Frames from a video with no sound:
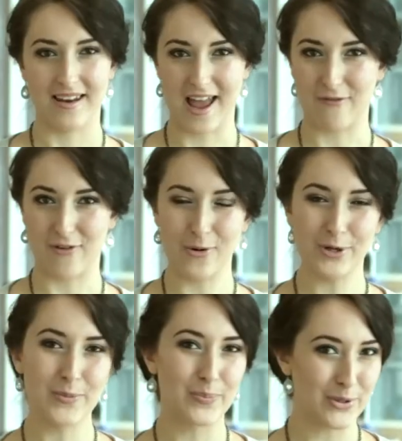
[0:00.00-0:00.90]
Now for all
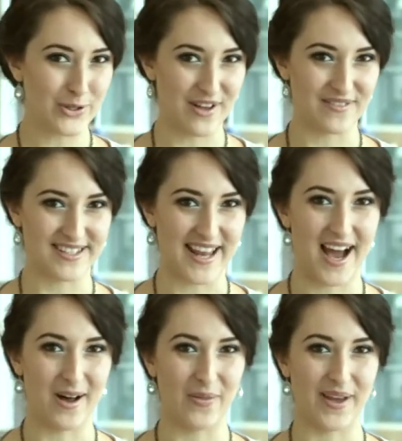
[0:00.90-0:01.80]
you book lovers
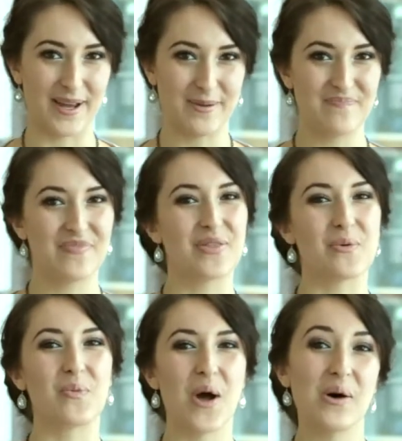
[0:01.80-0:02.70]
out there,
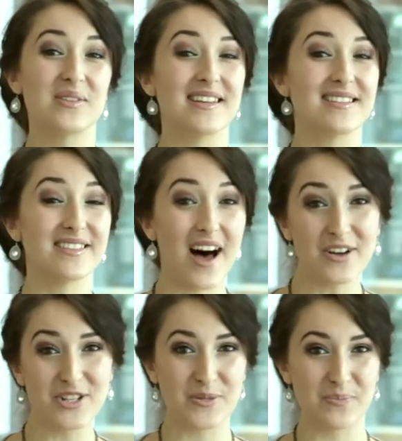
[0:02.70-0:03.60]
the world's
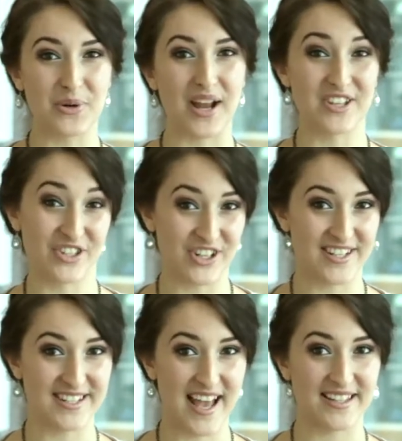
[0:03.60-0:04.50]
largest book has
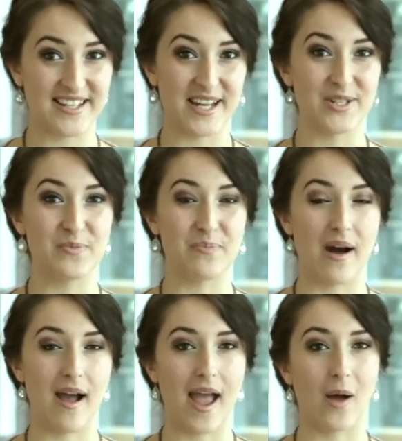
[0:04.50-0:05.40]
just landed in
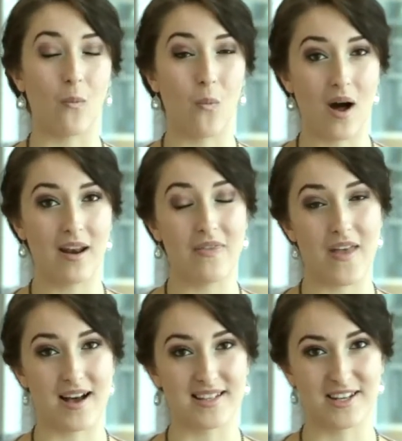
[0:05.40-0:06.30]
Dubai at
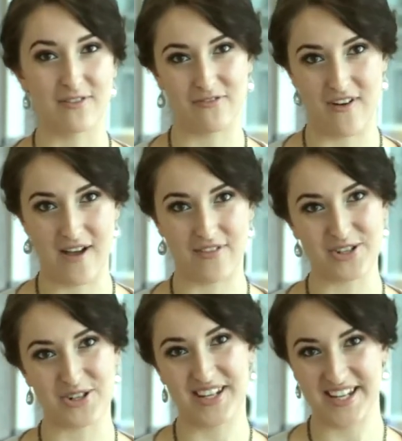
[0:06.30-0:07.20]
1,500